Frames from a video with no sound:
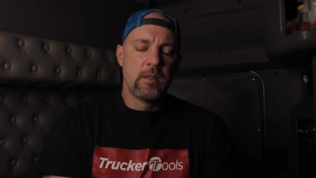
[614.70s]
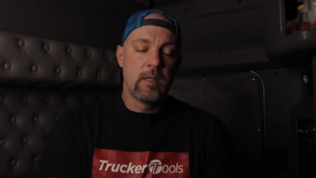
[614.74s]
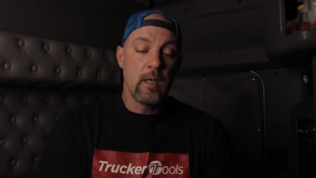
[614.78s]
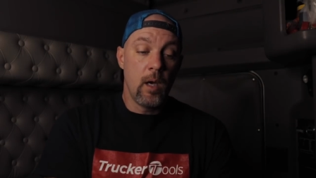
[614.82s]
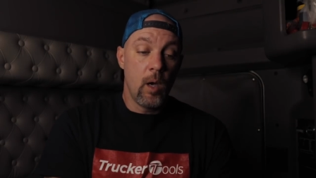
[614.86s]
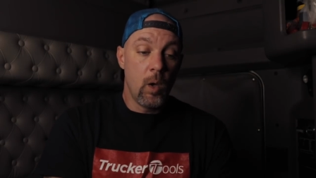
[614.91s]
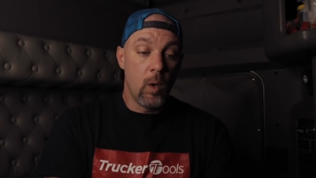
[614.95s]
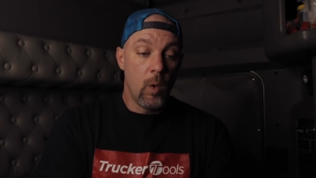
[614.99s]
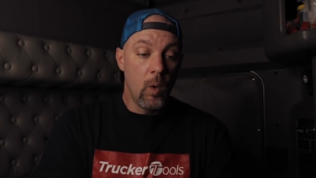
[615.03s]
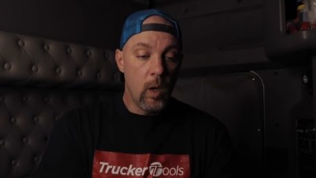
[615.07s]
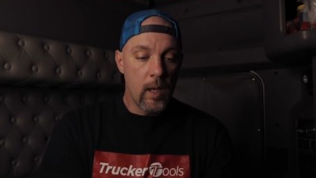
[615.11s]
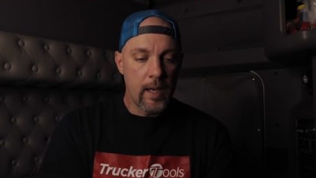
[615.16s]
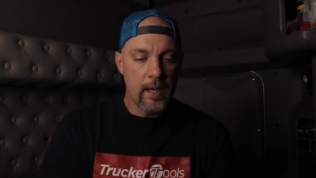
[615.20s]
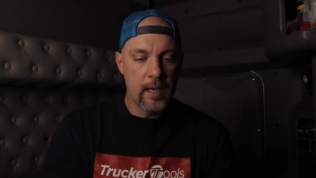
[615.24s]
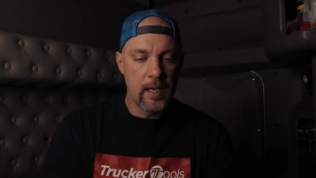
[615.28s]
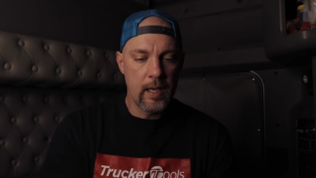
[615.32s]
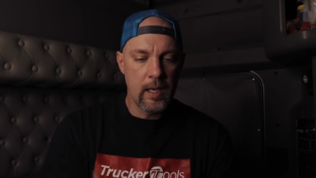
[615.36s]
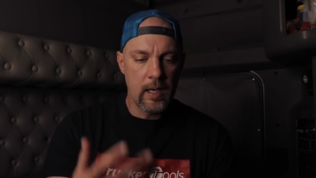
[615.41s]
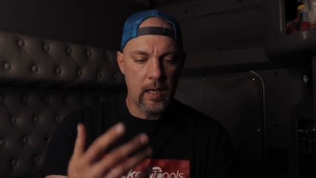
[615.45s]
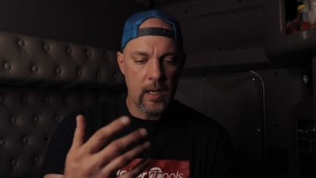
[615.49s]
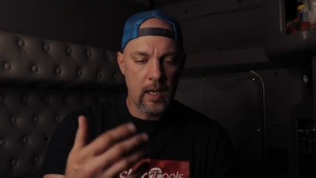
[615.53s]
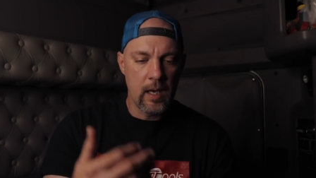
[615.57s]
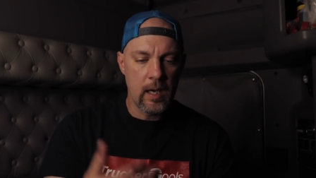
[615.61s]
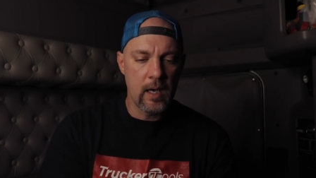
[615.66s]
So,
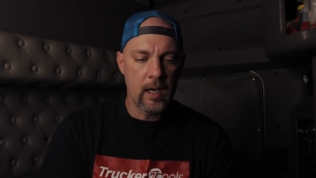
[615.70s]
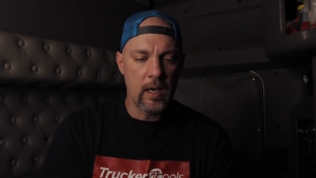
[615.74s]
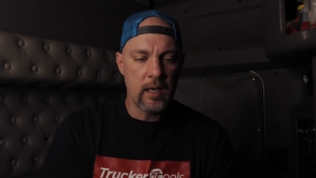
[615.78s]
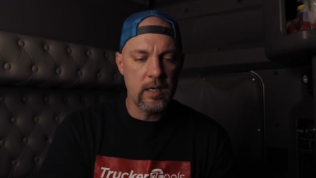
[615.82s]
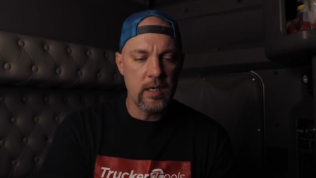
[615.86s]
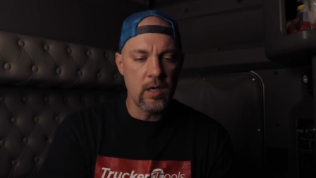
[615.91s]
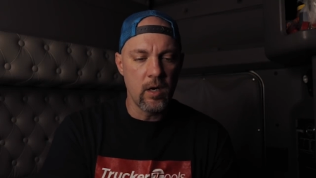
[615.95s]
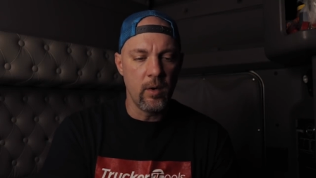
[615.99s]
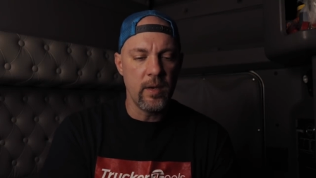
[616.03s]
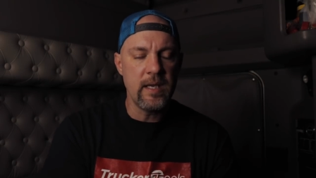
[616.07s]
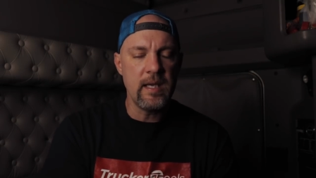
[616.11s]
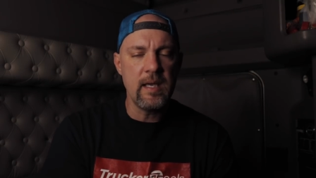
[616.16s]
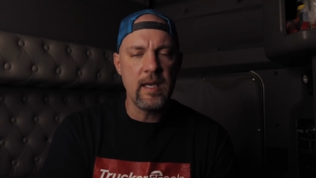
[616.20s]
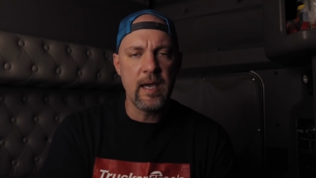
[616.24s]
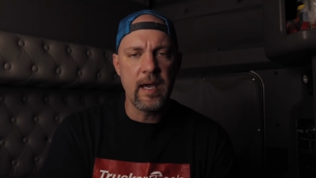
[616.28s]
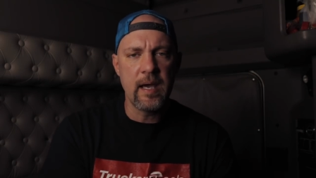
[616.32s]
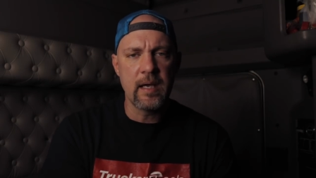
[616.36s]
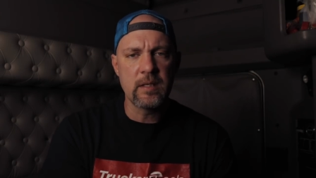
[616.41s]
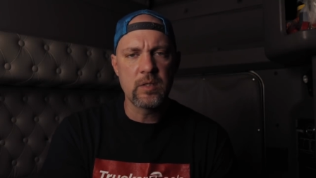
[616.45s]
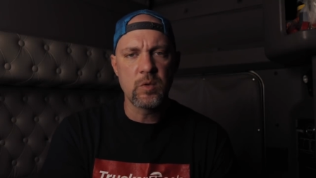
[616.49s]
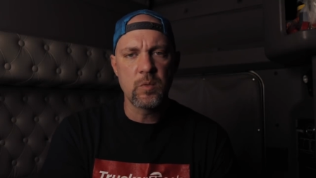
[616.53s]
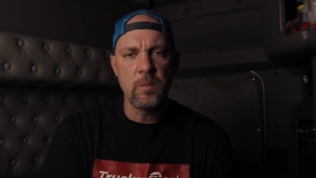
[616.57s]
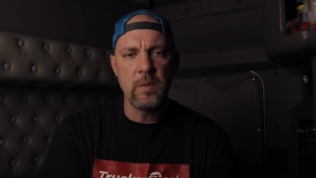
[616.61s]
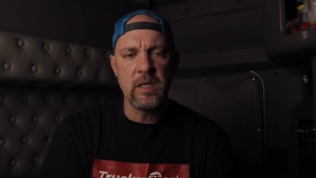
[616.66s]
uh, you know, he
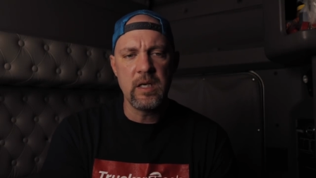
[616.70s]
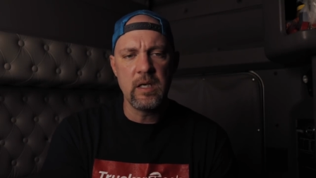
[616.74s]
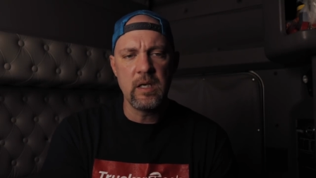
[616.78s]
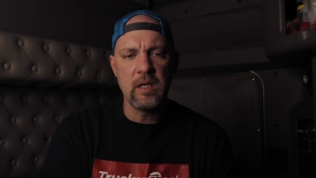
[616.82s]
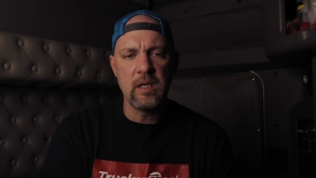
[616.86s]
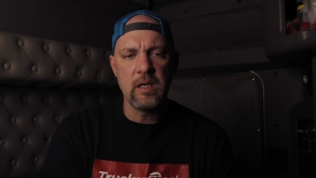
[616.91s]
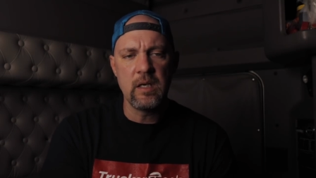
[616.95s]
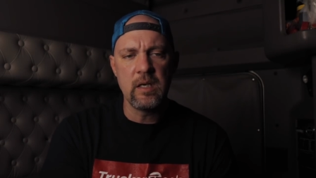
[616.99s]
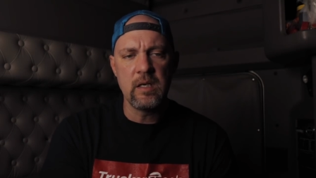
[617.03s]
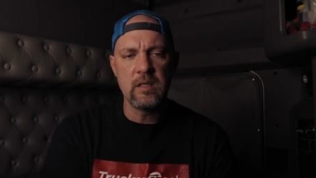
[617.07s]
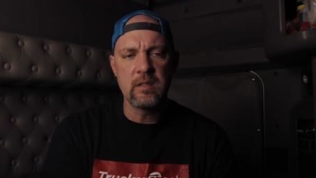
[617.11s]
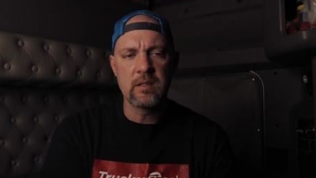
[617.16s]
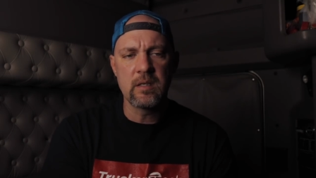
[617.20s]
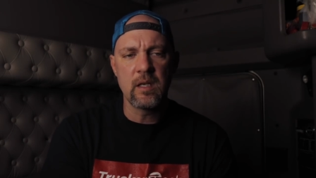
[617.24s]
asked me,